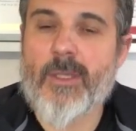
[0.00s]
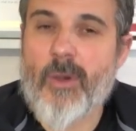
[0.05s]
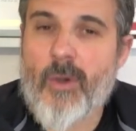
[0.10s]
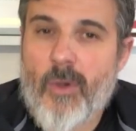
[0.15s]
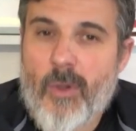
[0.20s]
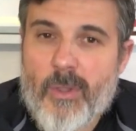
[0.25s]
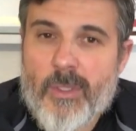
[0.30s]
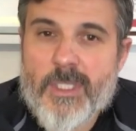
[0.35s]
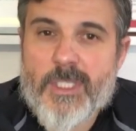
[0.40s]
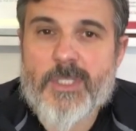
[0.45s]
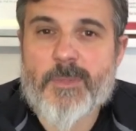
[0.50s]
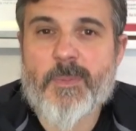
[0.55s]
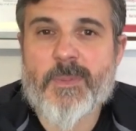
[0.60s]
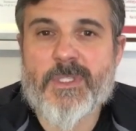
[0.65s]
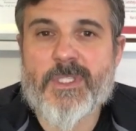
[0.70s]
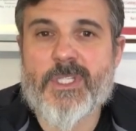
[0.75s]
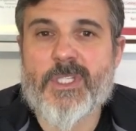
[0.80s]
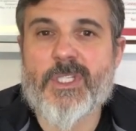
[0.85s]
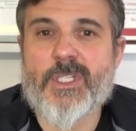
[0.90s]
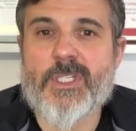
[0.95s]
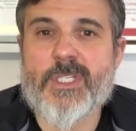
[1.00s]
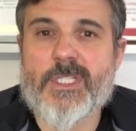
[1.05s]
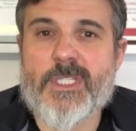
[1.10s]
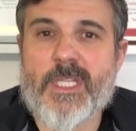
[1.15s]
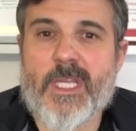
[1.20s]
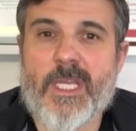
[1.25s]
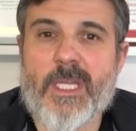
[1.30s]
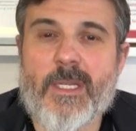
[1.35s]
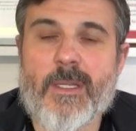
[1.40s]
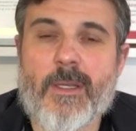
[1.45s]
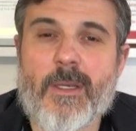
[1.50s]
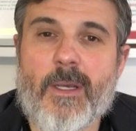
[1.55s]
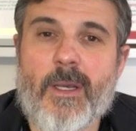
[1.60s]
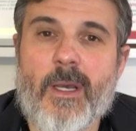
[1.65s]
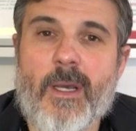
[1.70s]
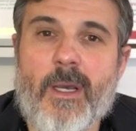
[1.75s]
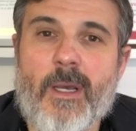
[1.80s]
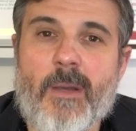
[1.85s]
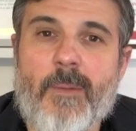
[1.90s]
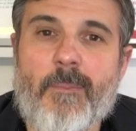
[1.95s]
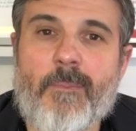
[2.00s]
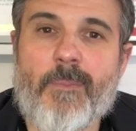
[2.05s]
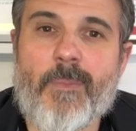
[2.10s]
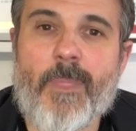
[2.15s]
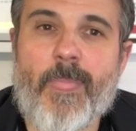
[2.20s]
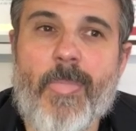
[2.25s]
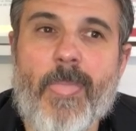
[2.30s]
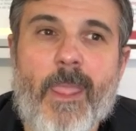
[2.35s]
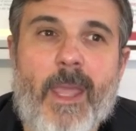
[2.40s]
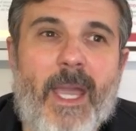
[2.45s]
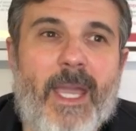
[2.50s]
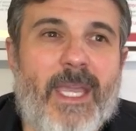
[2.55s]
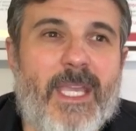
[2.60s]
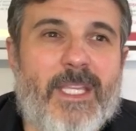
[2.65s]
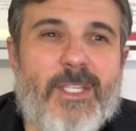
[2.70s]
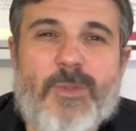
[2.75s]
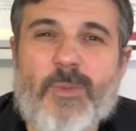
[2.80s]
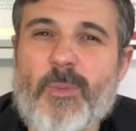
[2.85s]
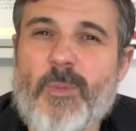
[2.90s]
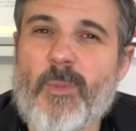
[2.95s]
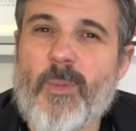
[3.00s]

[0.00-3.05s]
all these positions that I guess